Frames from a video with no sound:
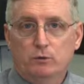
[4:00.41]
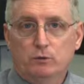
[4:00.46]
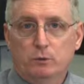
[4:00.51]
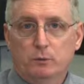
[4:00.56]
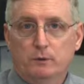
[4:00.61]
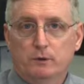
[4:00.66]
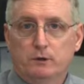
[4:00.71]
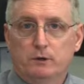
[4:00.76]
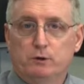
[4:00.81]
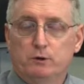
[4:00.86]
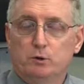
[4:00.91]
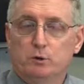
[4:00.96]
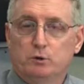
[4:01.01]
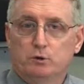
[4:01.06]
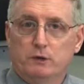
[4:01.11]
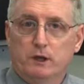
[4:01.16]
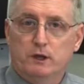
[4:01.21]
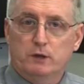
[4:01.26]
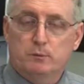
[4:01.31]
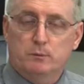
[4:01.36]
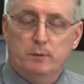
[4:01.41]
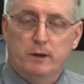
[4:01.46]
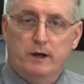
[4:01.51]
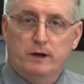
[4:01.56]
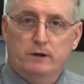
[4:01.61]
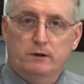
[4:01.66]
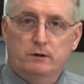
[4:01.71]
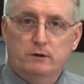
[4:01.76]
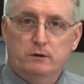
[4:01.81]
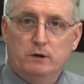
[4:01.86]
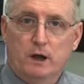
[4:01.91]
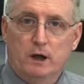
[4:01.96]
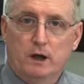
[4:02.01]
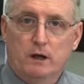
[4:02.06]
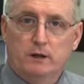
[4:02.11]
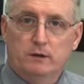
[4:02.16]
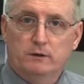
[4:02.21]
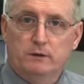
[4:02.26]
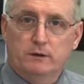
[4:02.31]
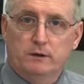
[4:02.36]
So when the news gets better,
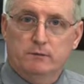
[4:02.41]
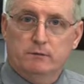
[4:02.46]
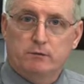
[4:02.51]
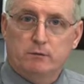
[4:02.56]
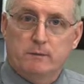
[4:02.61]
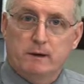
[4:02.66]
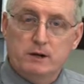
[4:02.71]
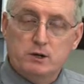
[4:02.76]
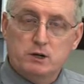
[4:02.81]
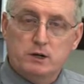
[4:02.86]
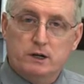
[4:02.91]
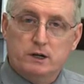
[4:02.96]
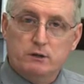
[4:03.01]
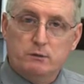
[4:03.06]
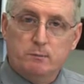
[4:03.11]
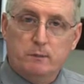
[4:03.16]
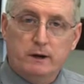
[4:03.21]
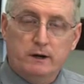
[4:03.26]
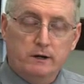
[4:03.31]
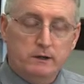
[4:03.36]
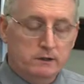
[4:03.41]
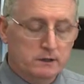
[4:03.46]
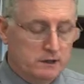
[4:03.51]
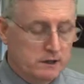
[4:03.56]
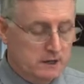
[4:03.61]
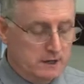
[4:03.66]
the information gets better.